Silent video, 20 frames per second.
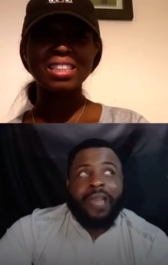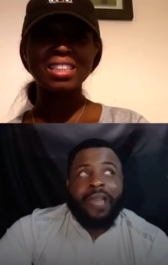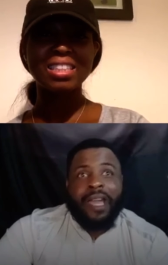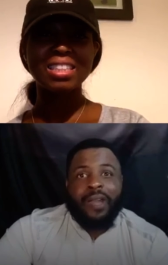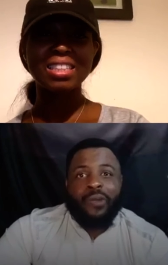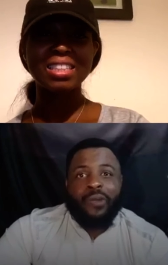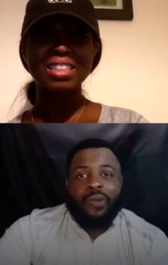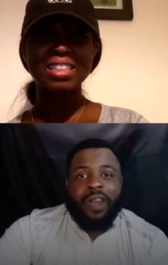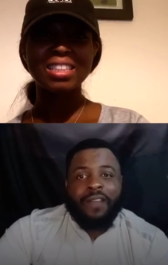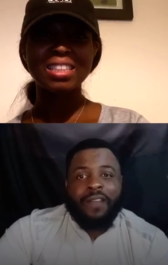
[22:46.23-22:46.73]

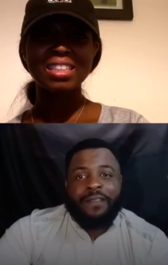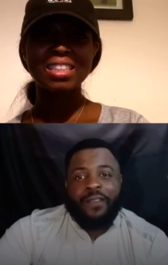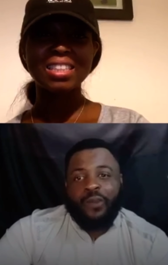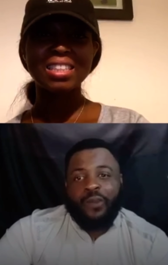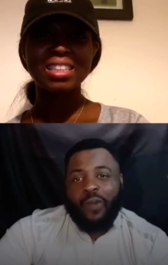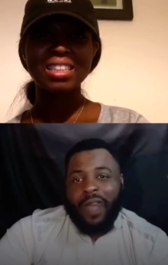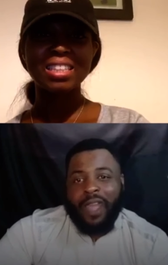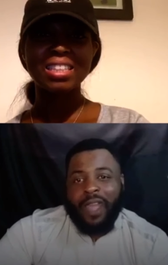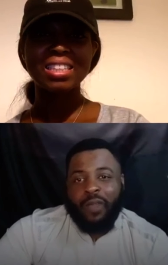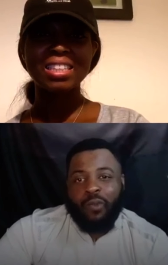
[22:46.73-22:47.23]
Speaker 1: black wife, a
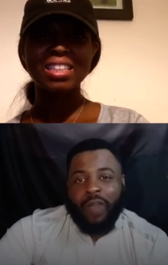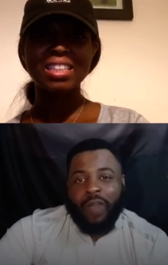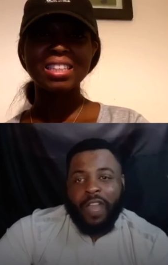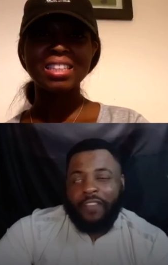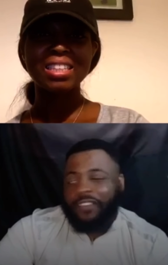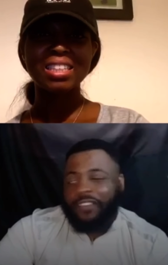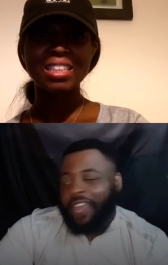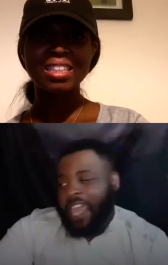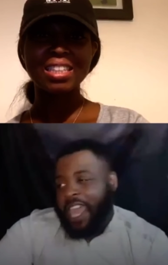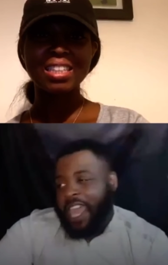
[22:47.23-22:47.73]
white
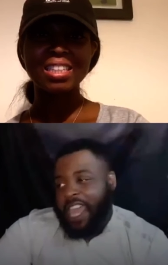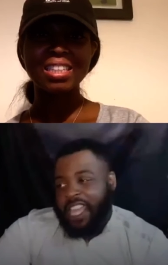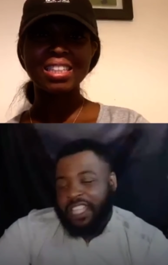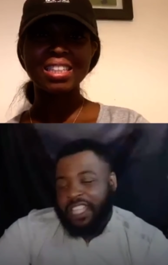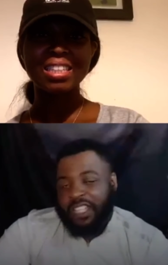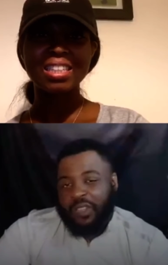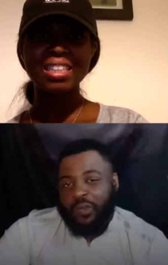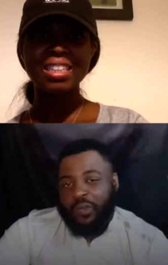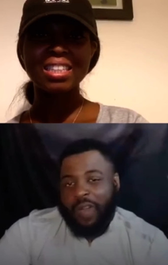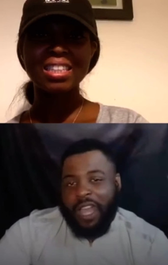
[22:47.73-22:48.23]
wife, an
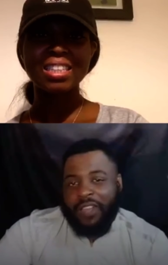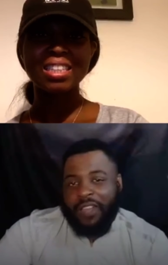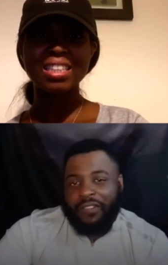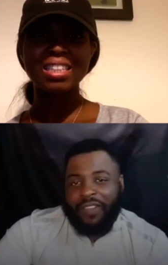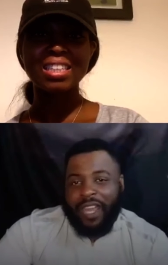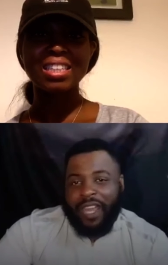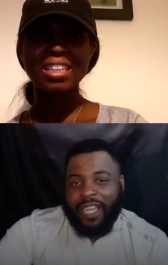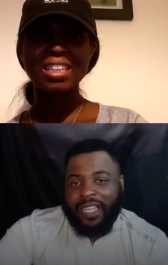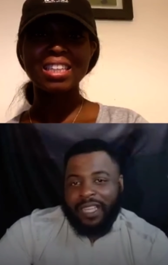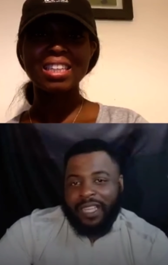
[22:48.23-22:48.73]
Asian wife.
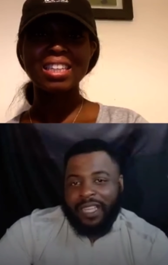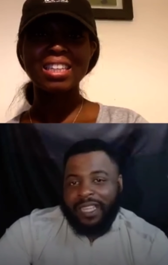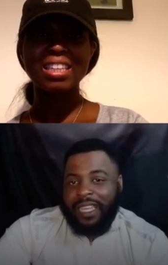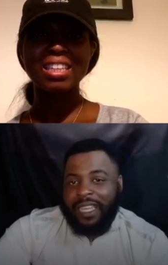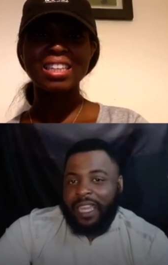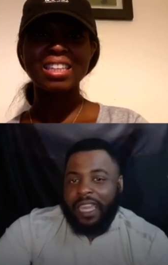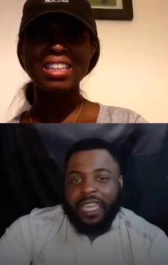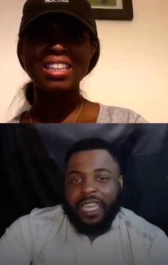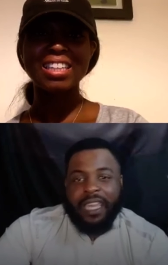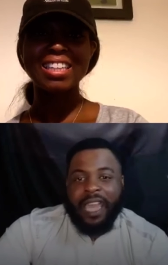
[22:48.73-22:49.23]
Like
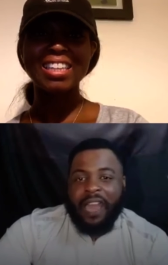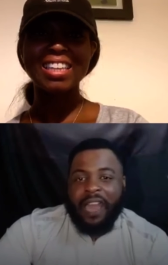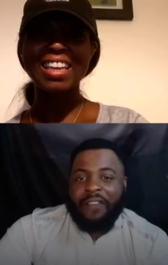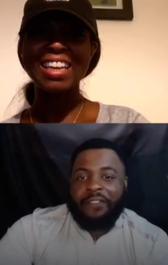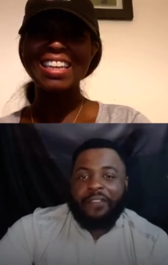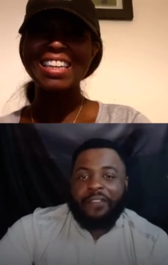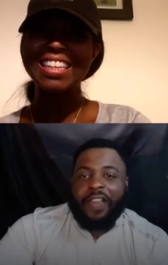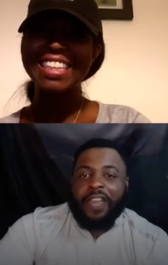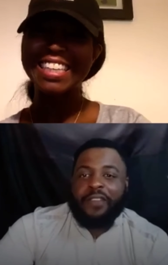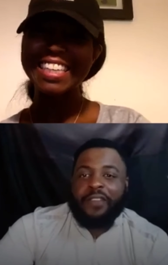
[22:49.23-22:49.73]
he got
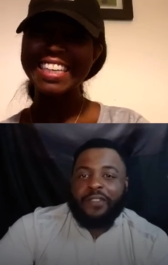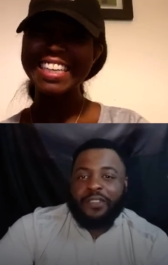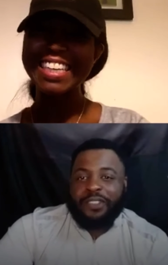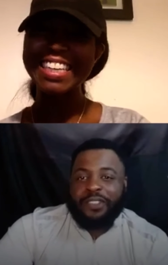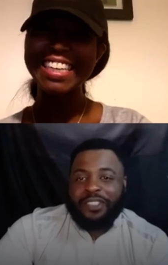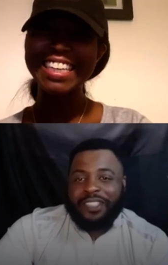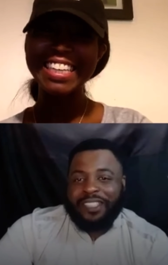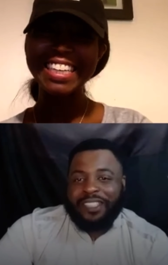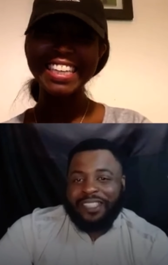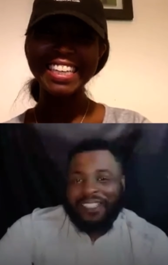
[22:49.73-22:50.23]

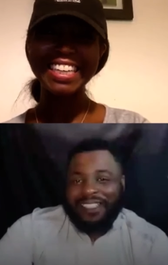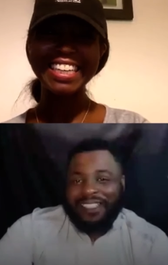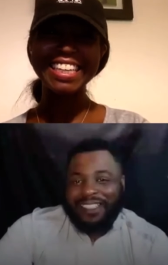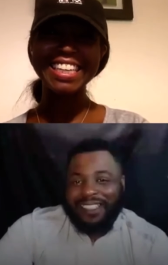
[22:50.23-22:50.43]
flavors.